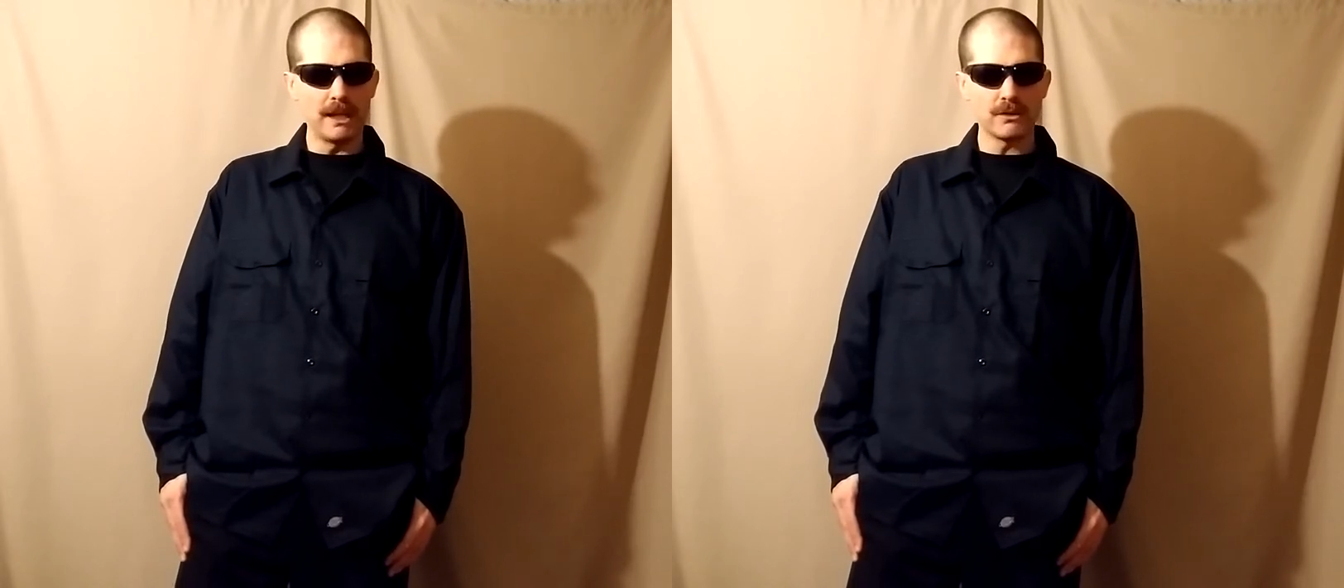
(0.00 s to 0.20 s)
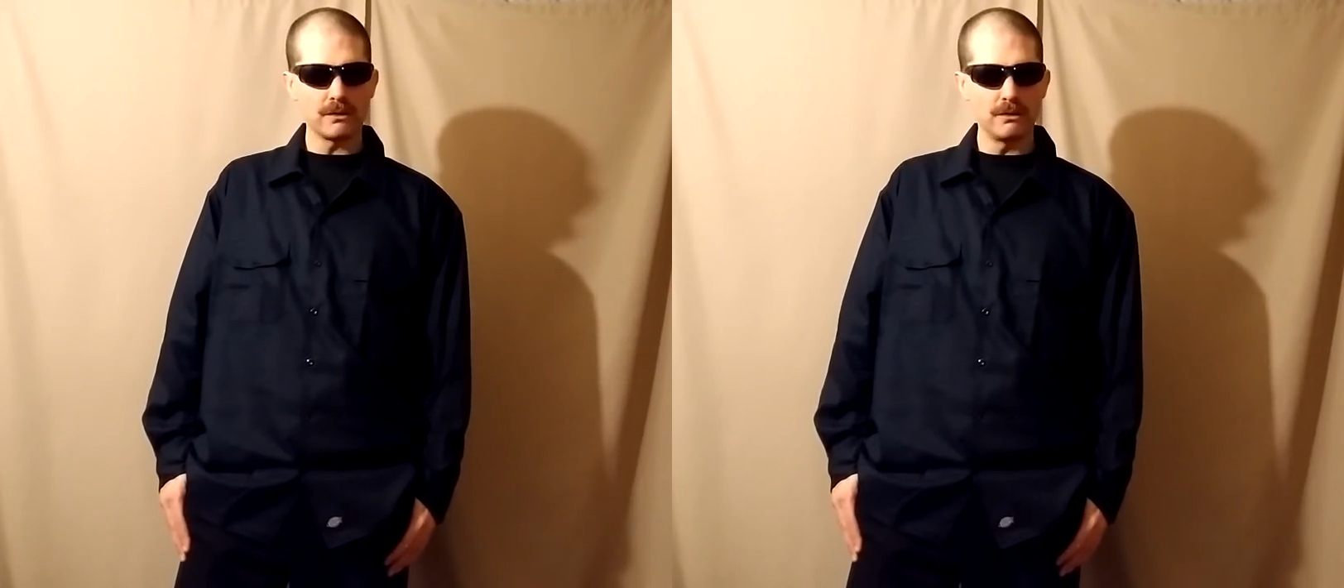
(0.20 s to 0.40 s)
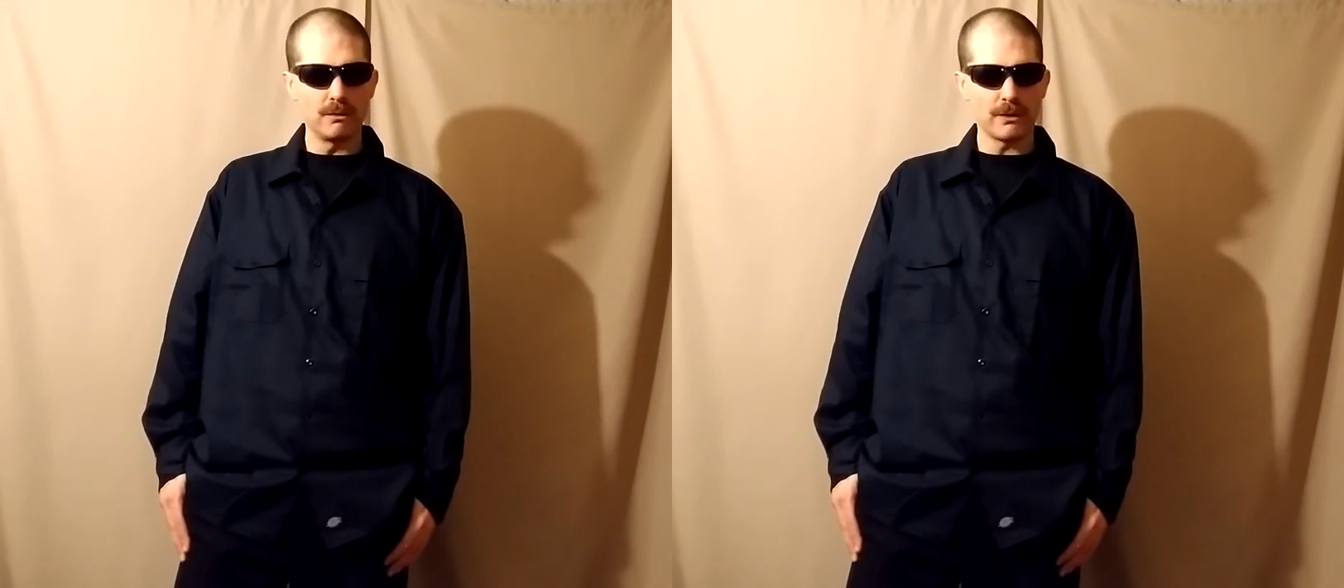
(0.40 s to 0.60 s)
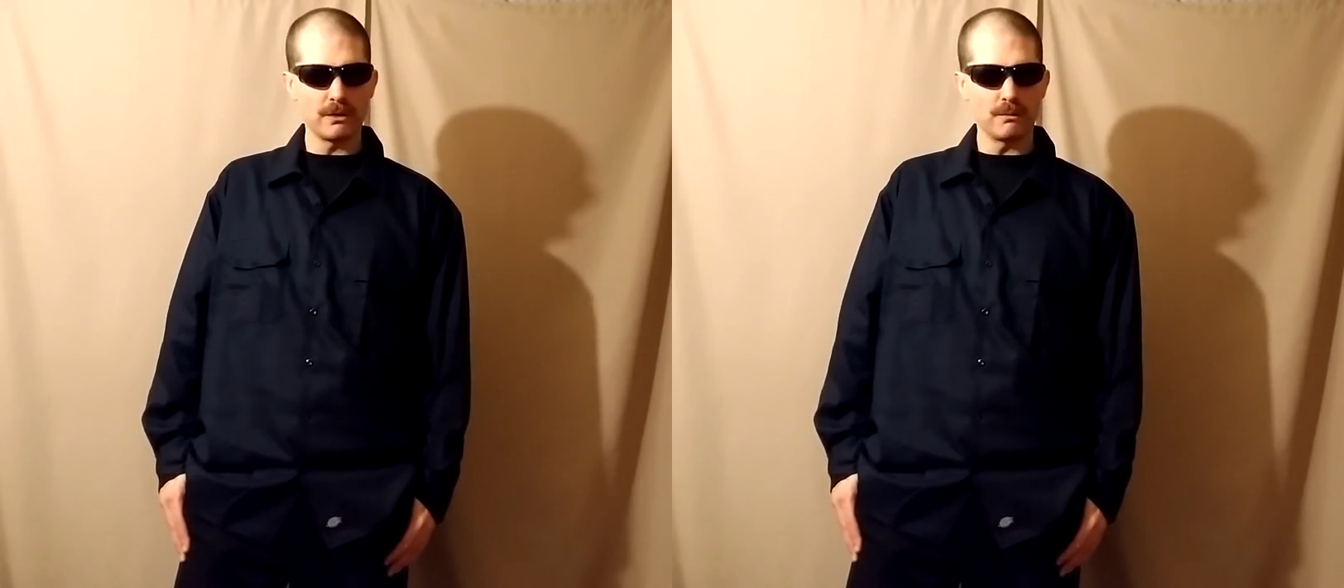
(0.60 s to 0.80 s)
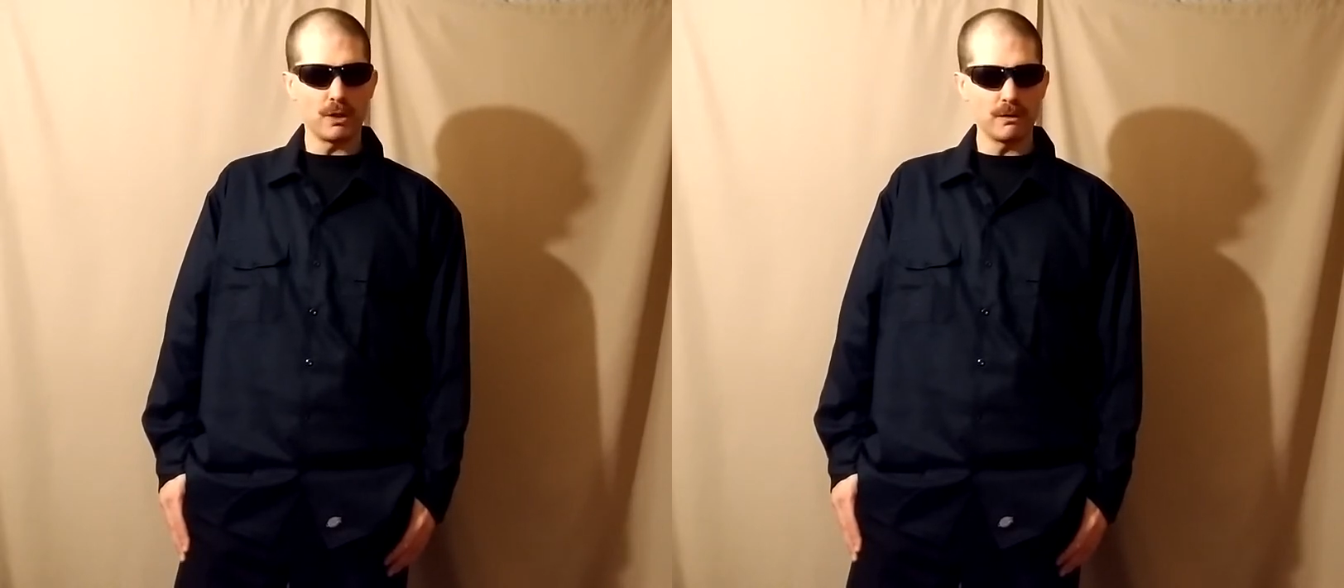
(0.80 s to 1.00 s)
Angelou with
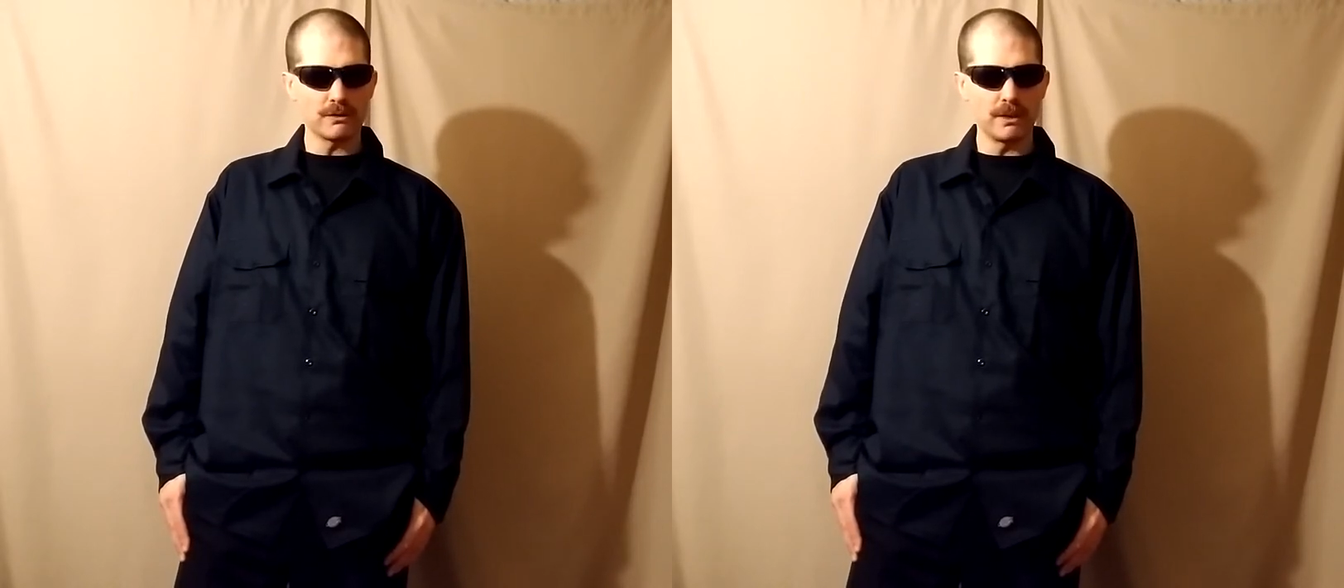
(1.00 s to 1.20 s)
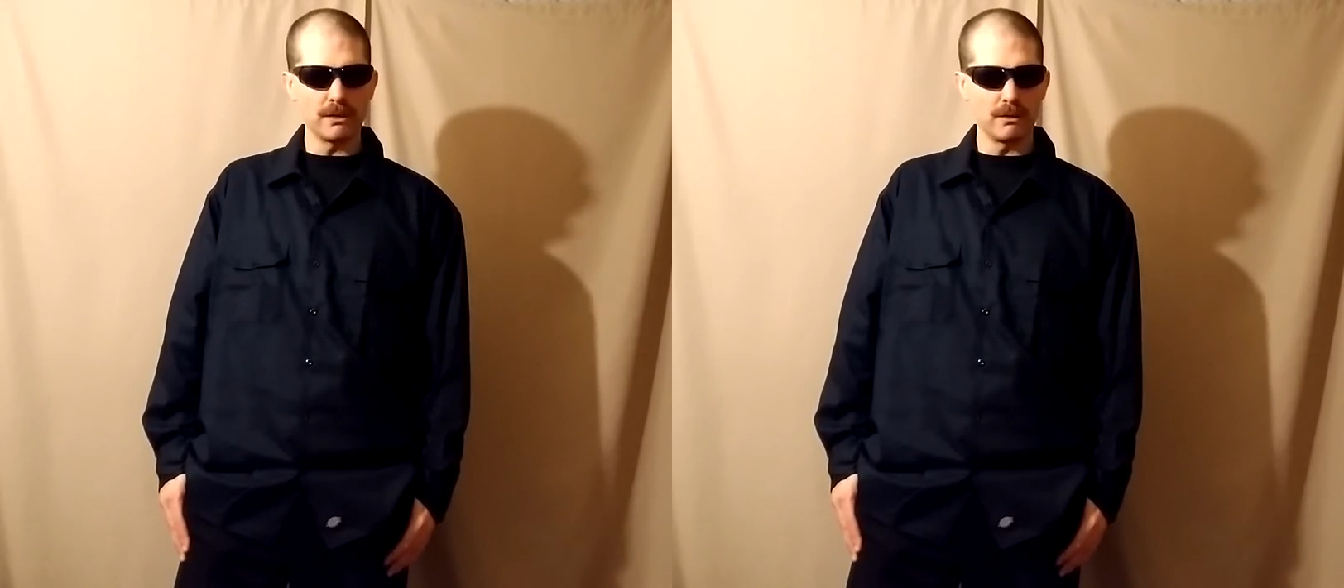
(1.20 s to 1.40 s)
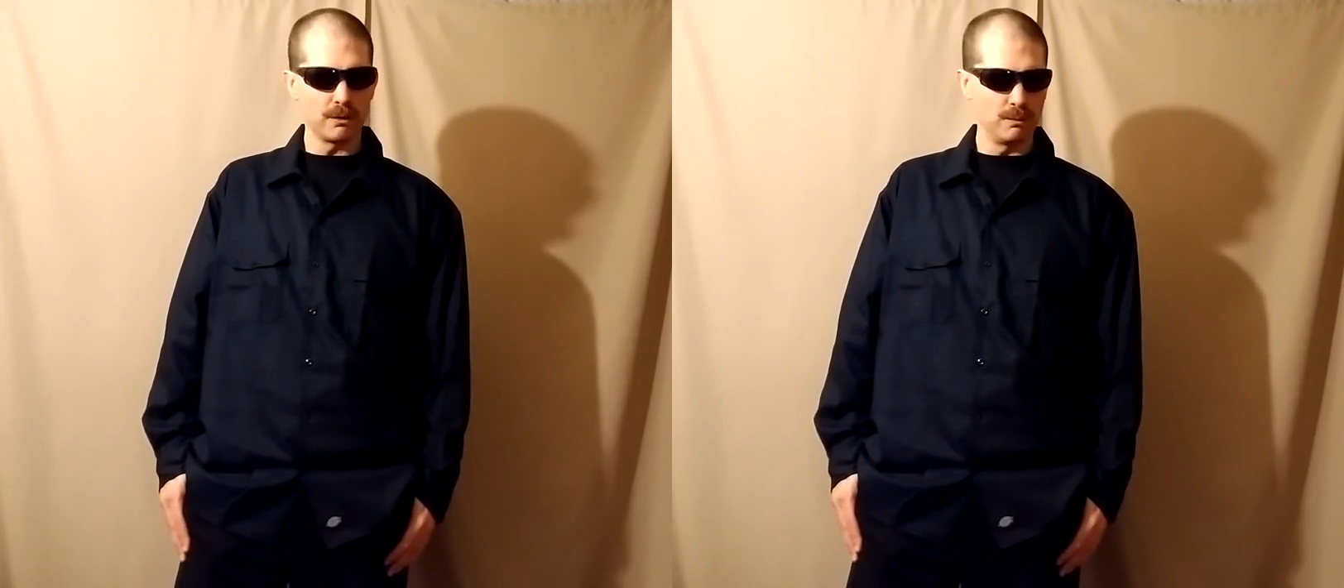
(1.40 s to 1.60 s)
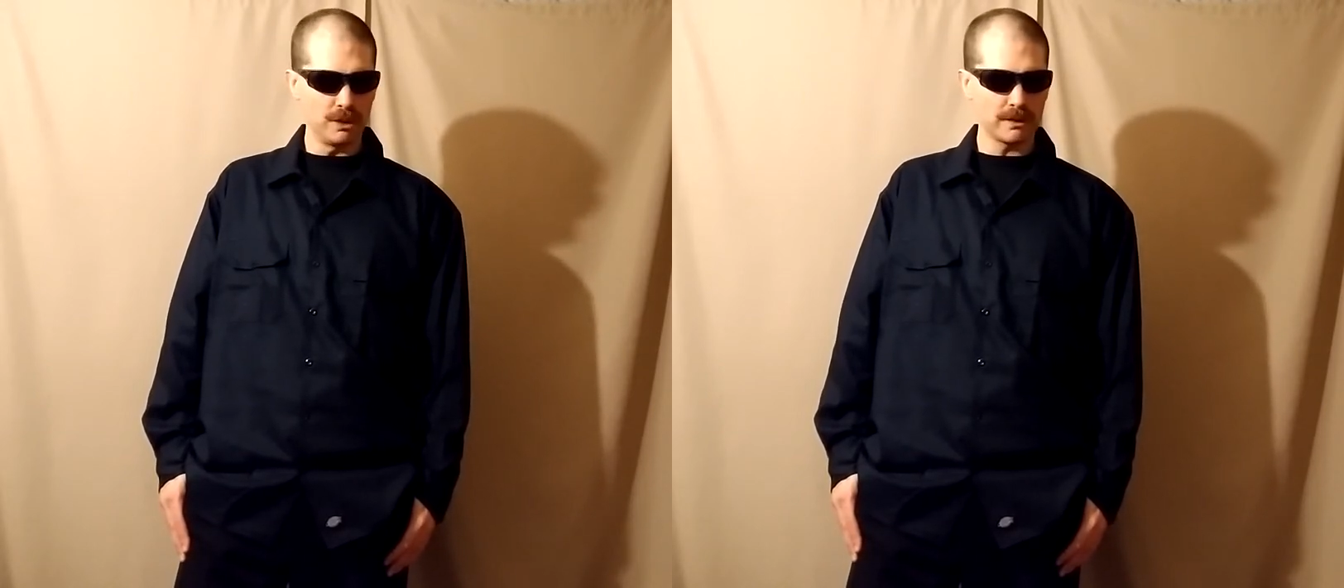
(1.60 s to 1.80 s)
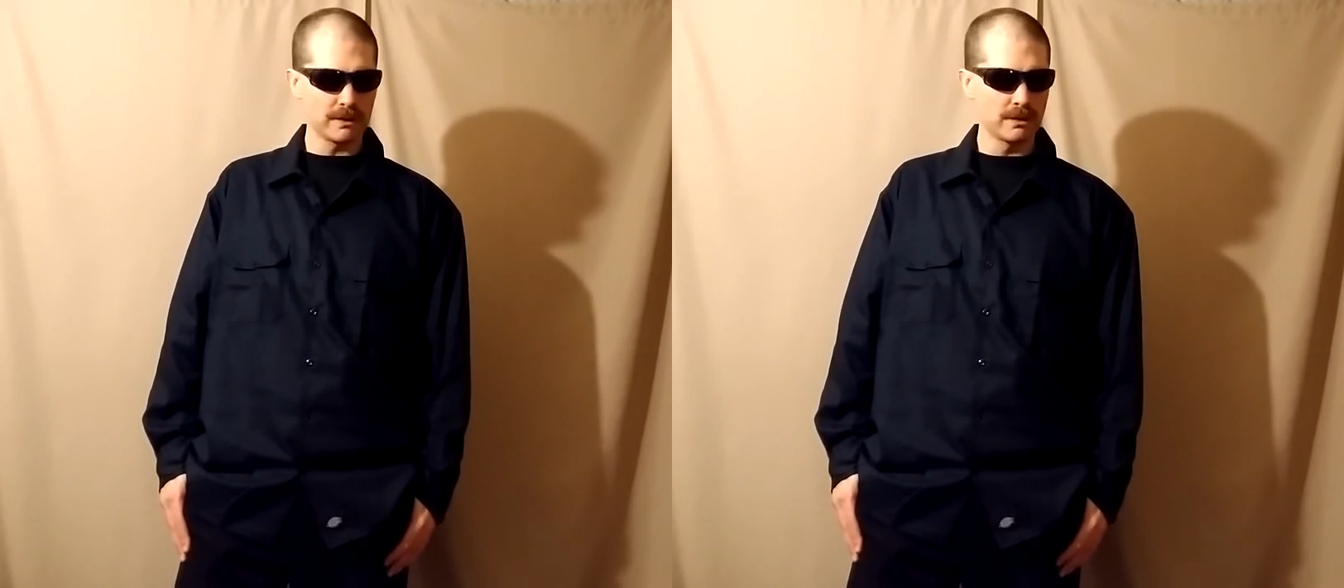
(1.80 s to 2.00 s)
her poetry and her
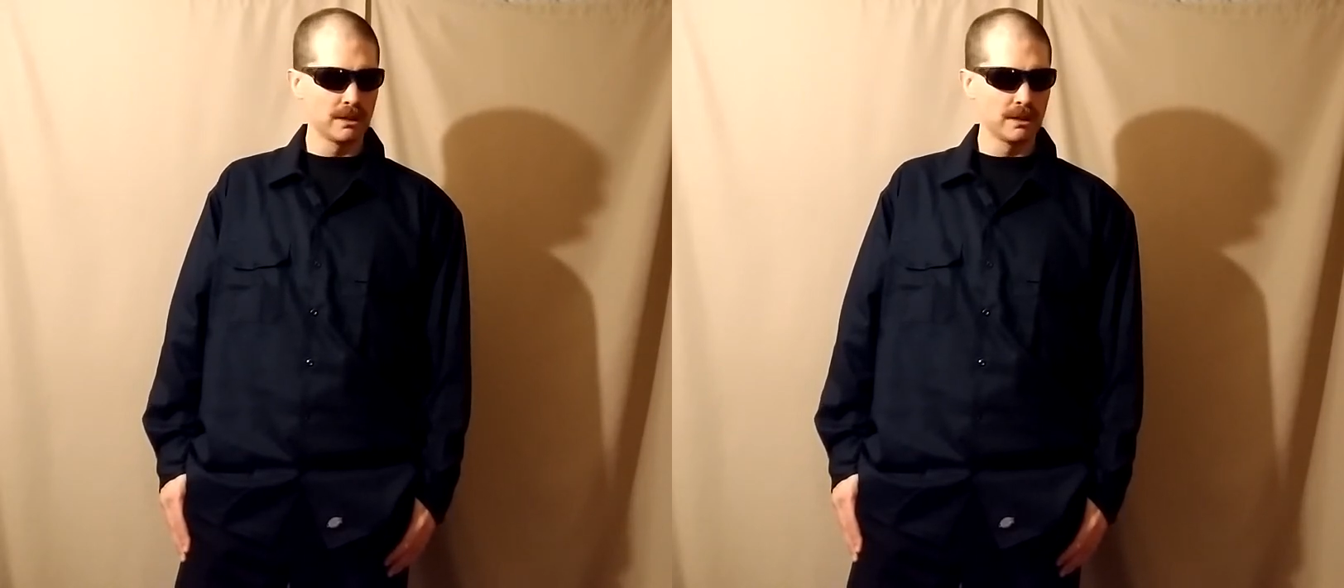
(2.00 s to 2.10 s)
books.